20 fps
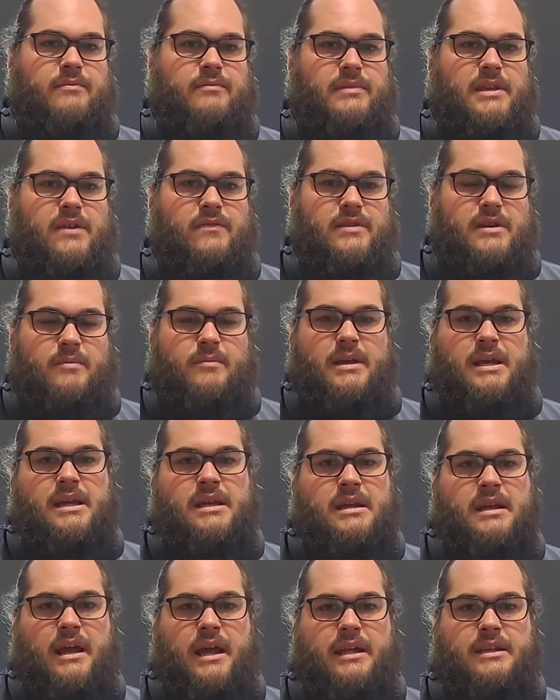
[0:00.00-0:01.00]
given to
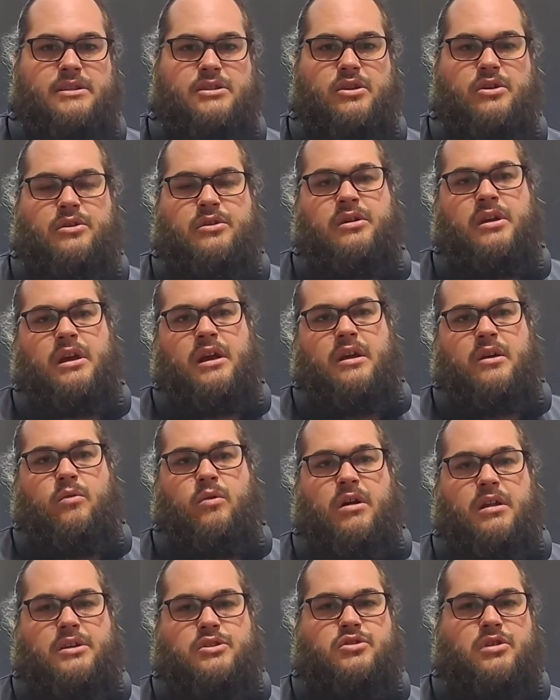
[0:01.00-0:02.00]
me, and so
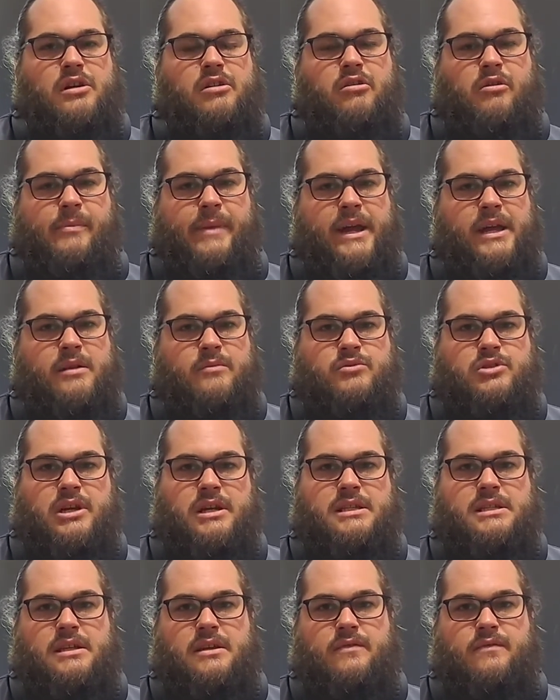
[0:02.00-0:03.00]
while I try to remain
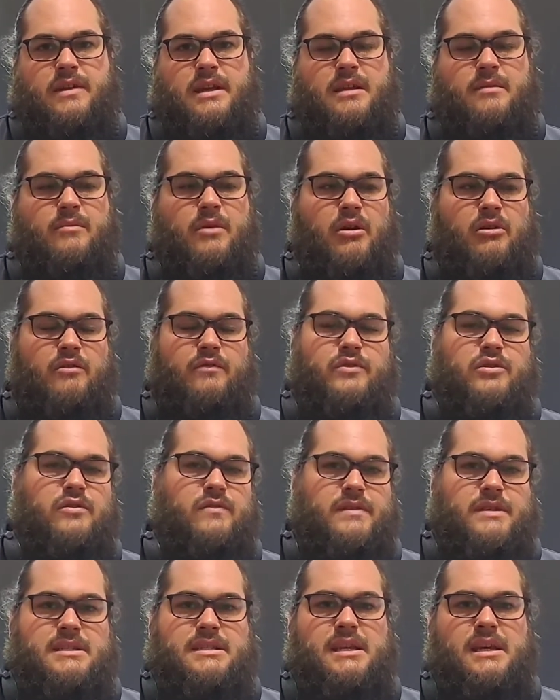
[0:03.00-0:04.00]
objective in my review of
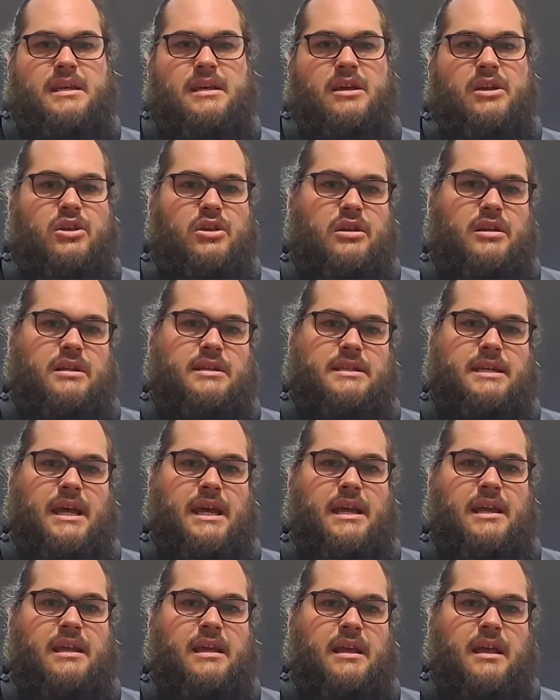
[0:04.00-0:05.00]
the sneaker, you can
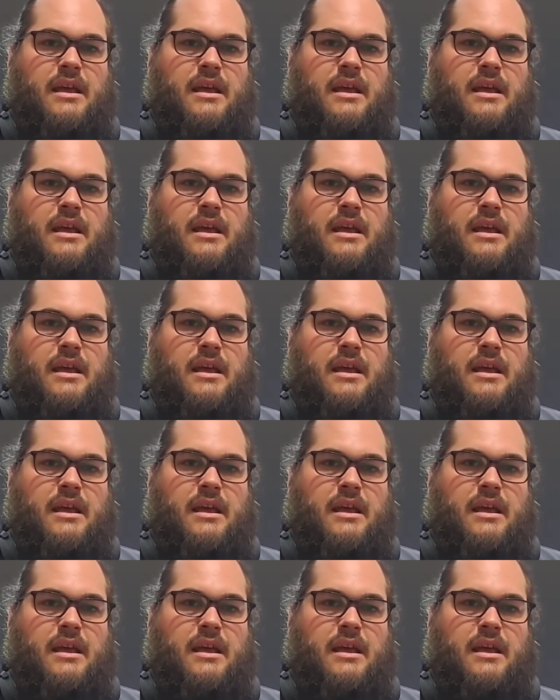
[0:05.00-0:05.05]
take